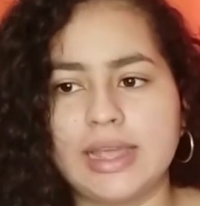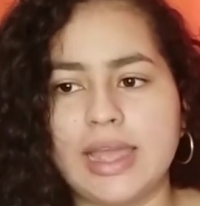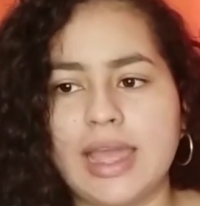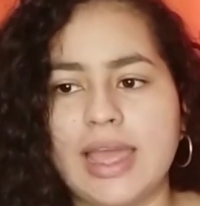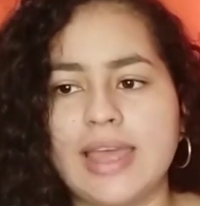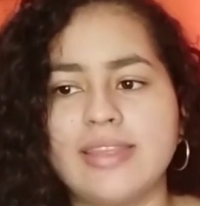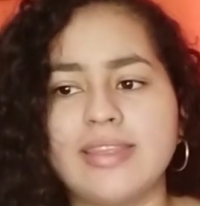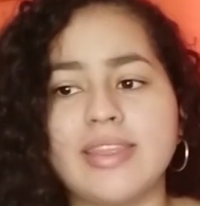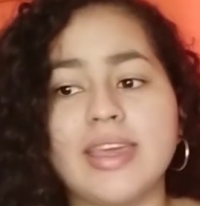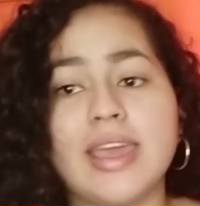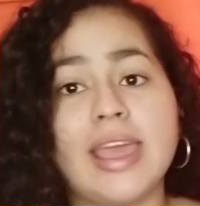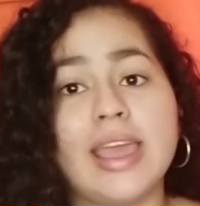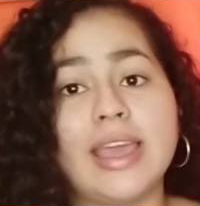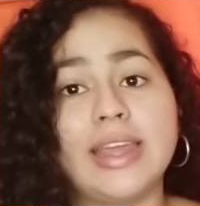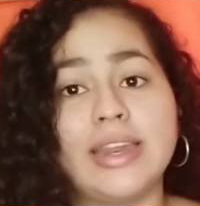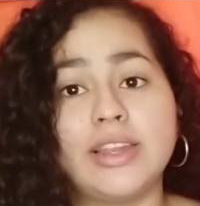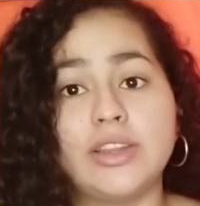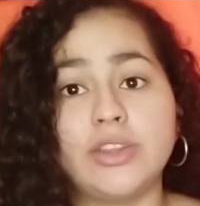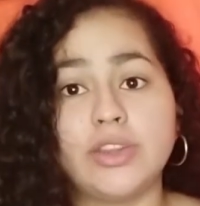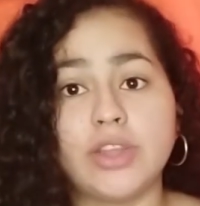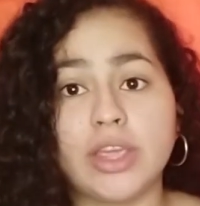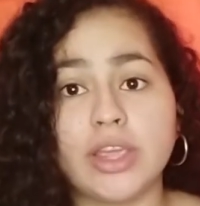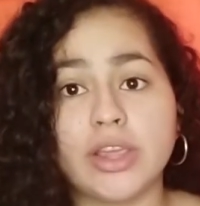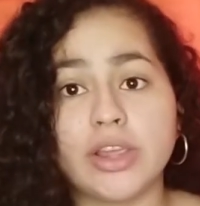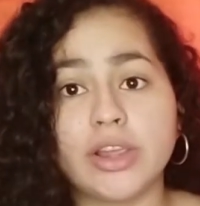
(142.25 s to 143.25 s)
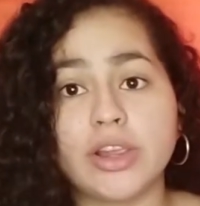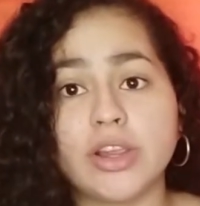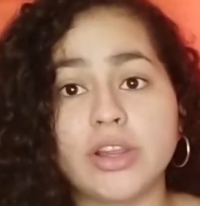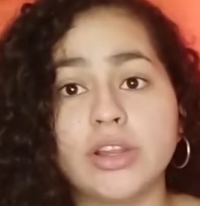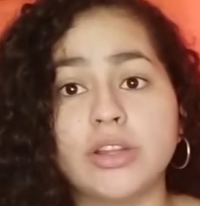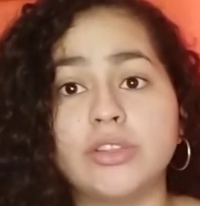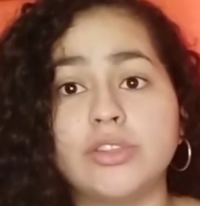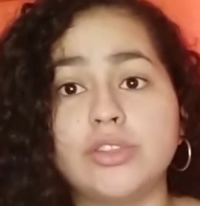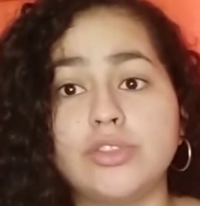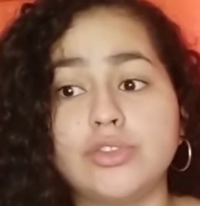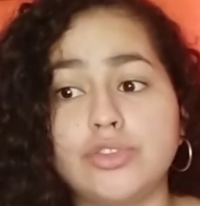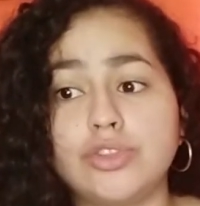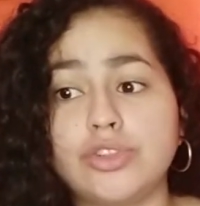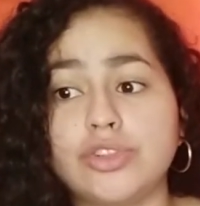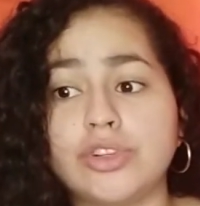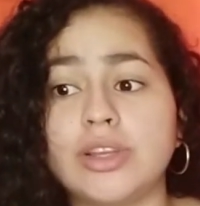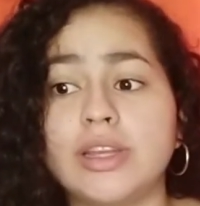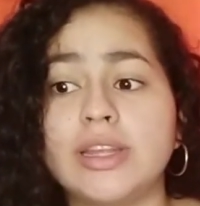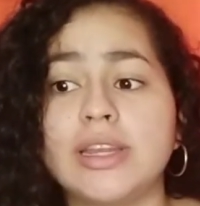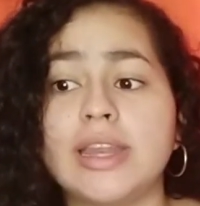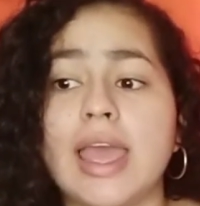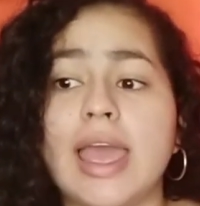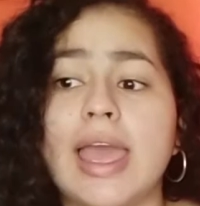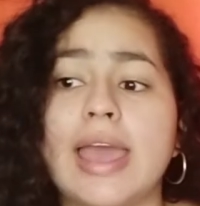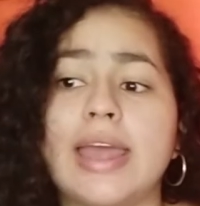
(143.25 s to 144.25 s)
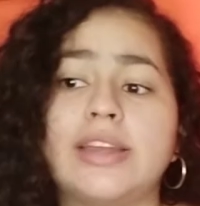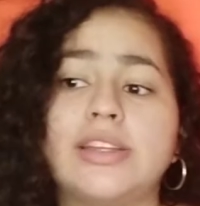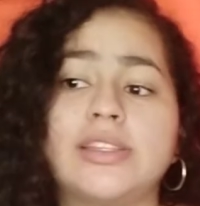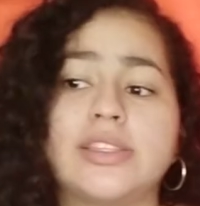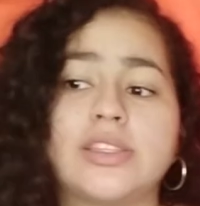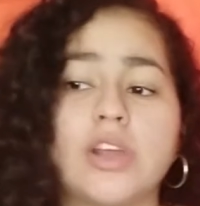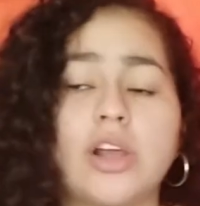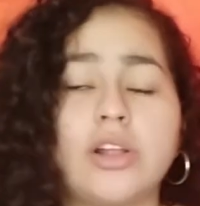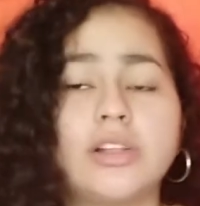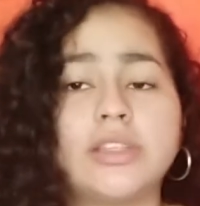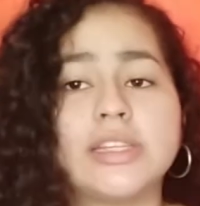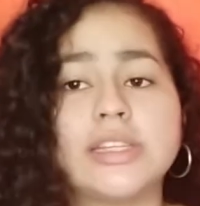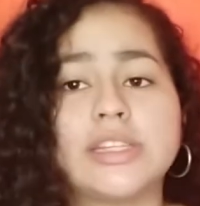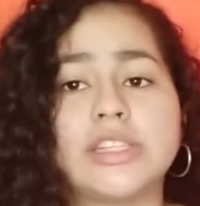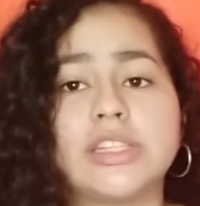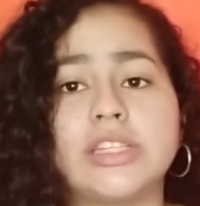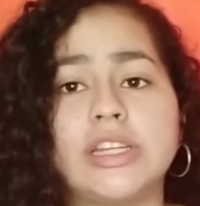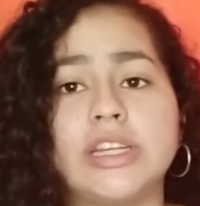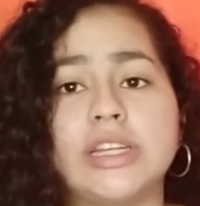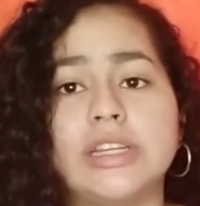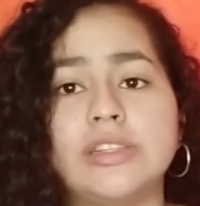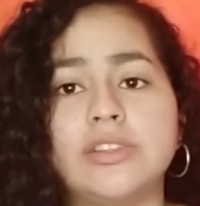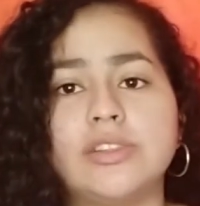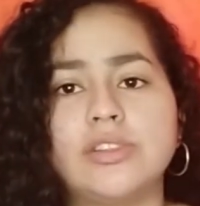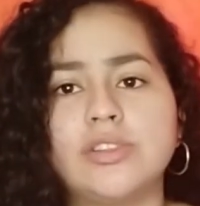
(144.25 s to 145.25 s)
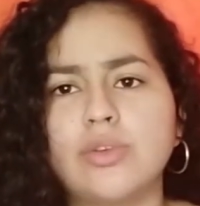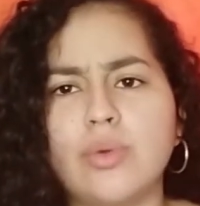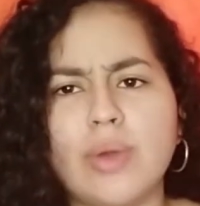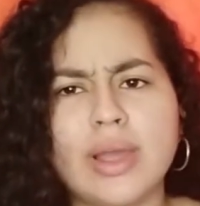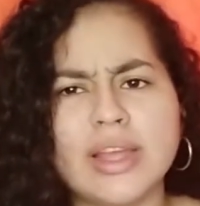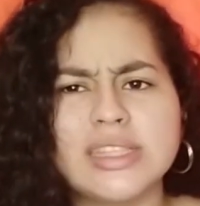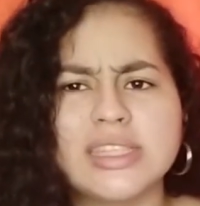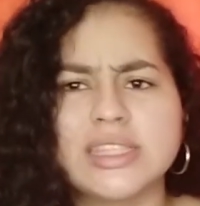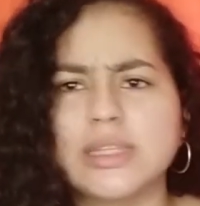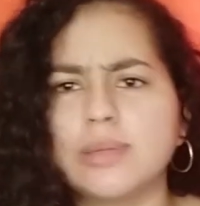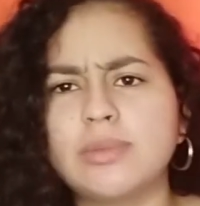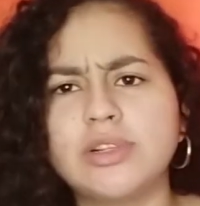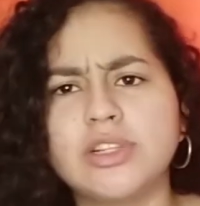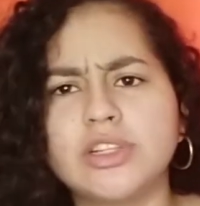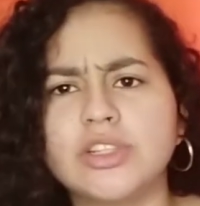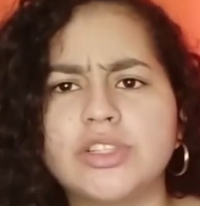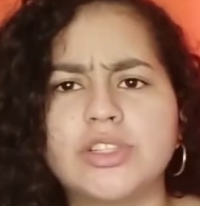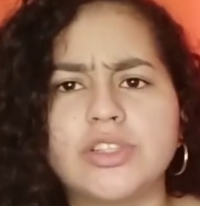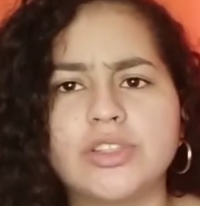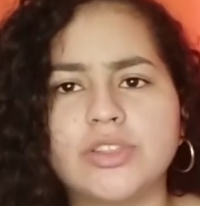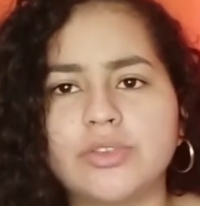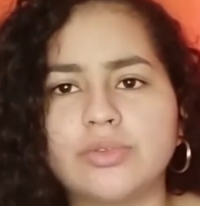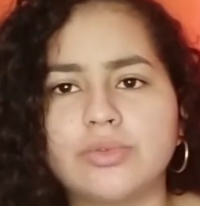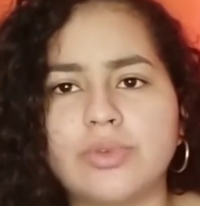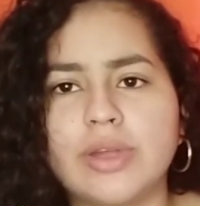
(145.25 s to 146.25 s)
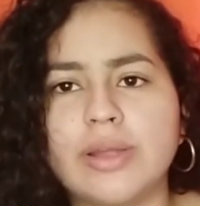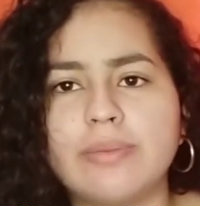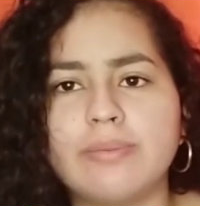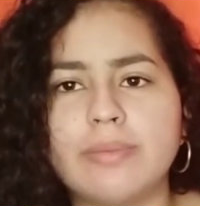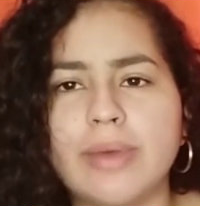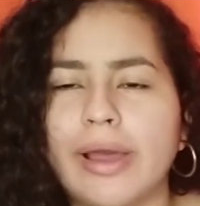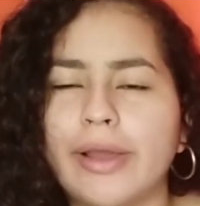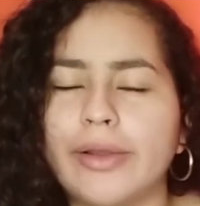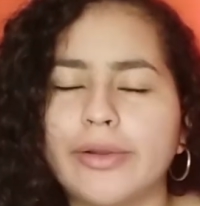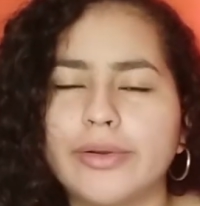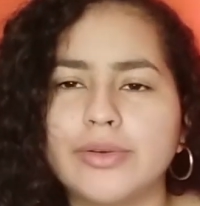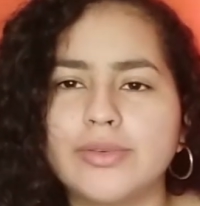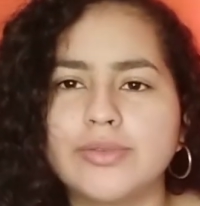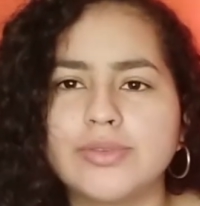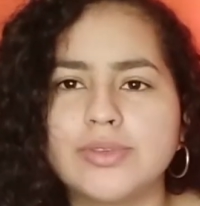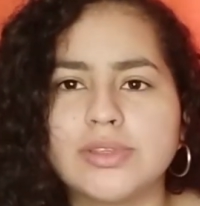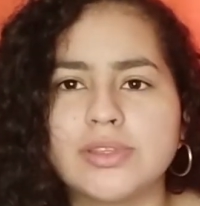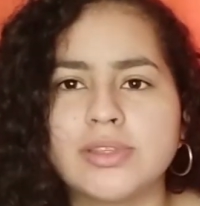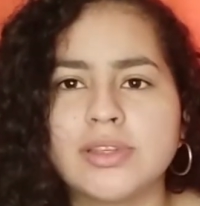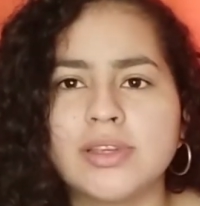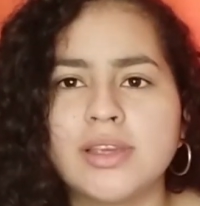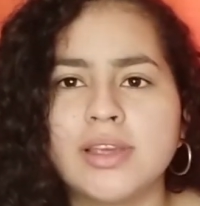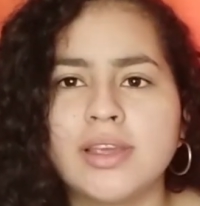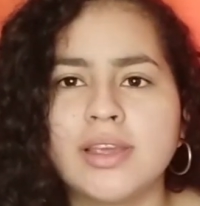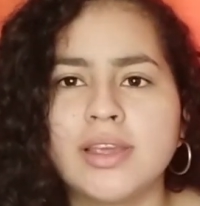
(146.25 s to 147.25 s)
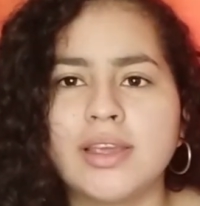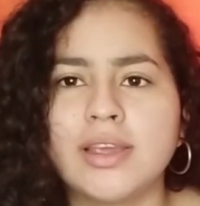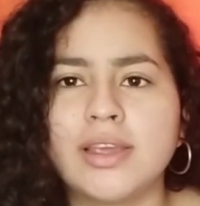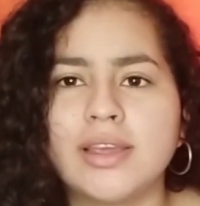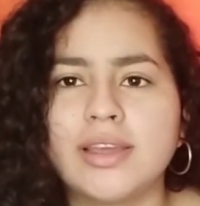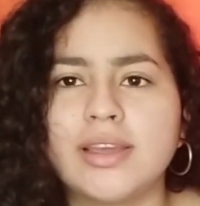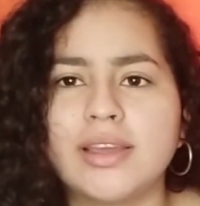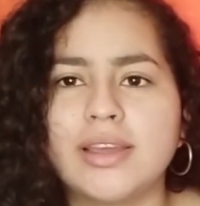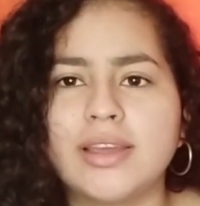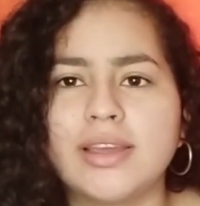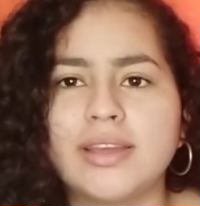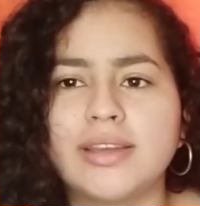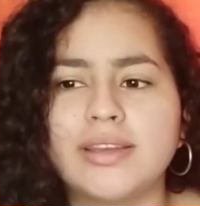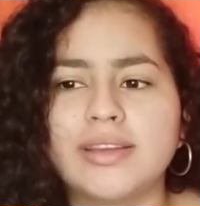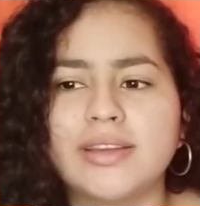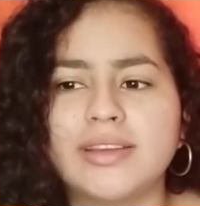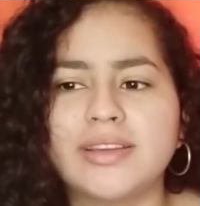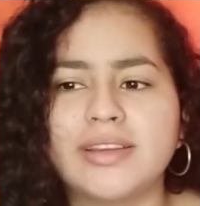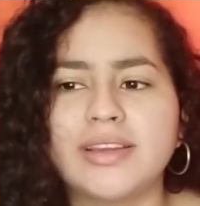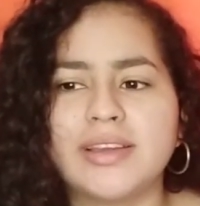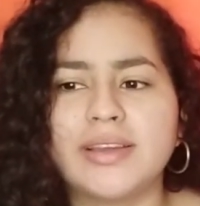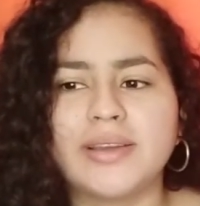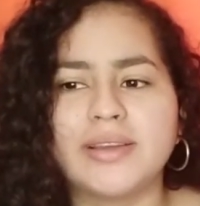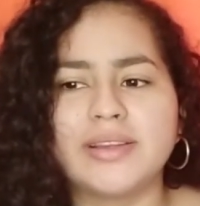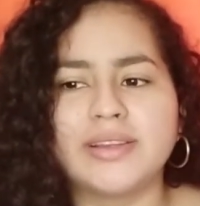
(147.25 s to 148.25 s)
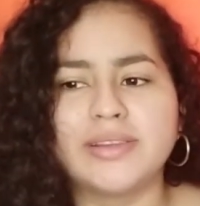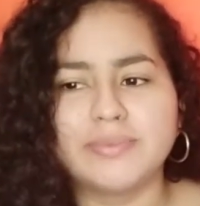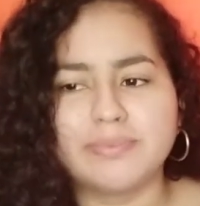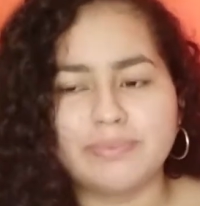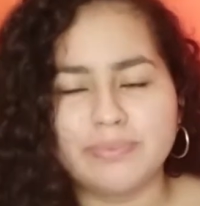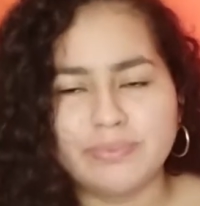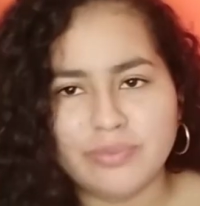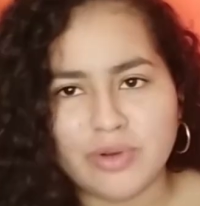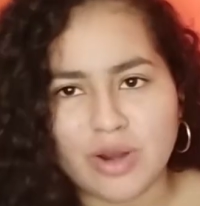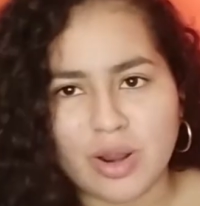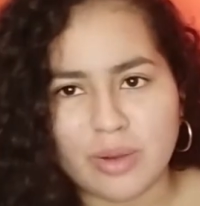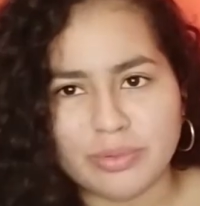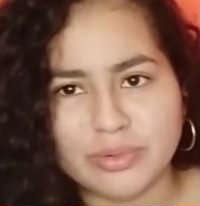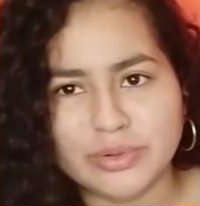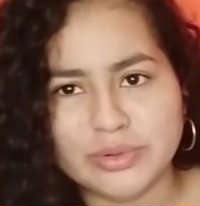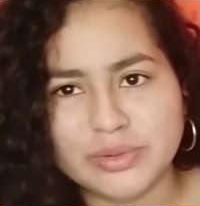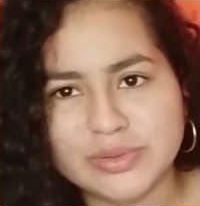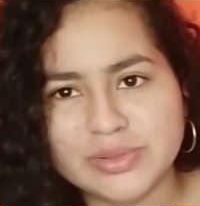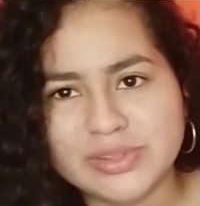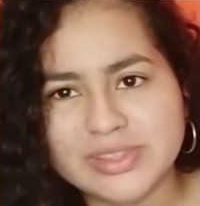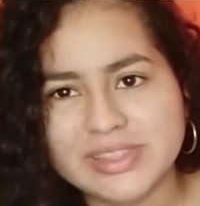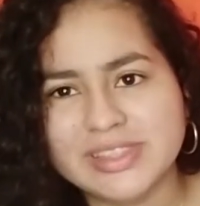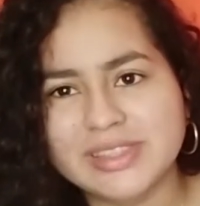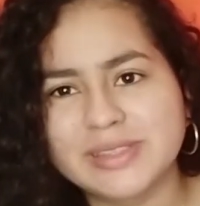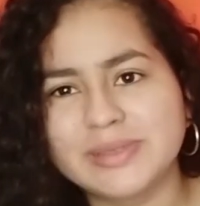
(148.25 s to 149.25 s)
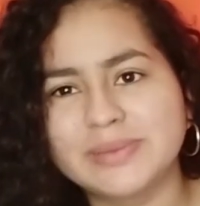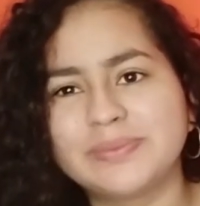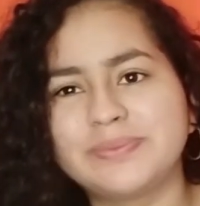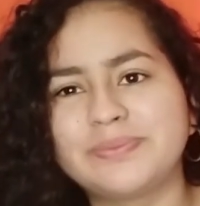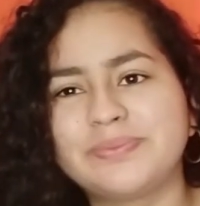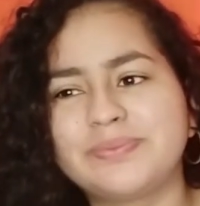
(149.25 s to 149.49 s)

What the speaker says: and they aid in air, nutrient, and salt exchange, quite similar to the red mangrove's prop roots.